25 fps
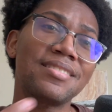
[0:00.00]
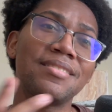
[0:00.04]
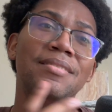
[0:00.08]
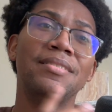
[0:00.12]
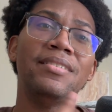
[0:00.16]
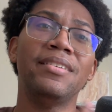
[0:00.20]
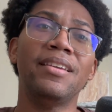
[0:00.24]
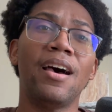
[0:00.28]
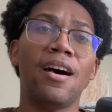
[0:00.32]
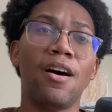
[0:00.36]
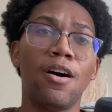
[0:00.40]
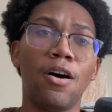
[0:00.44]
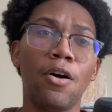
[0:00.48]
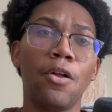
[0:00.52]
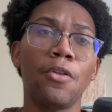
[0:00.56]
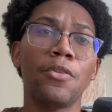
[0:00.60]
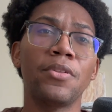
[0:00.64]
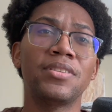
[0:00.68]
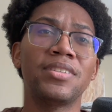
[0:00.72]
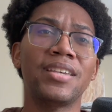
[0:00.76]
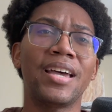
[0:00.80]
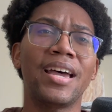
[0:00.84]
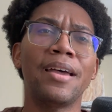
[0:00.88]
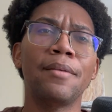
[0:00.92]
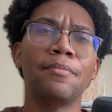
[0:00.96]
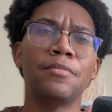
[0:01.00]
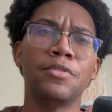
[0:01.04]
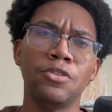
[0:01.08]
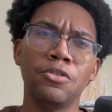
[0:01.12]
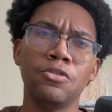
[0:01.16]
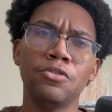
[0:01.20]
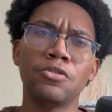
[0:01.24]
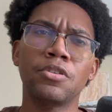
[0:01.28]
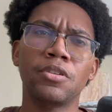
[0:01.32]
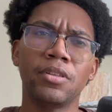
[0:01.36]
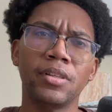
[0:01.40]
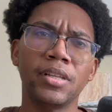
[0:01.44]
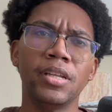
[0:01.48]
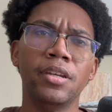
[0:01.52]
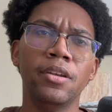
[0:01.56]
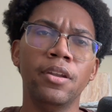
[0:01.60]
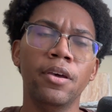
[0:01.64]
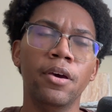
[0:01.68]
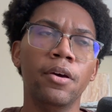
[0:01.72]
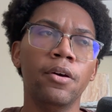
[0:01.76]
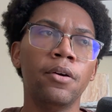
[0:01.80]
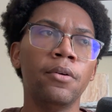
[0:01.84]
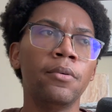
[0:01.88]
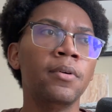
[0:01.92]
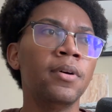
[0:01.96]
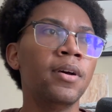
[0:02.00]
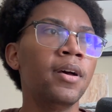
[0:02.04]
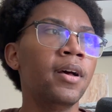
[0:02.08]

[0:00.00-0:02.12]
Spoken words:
not all the times, usually no.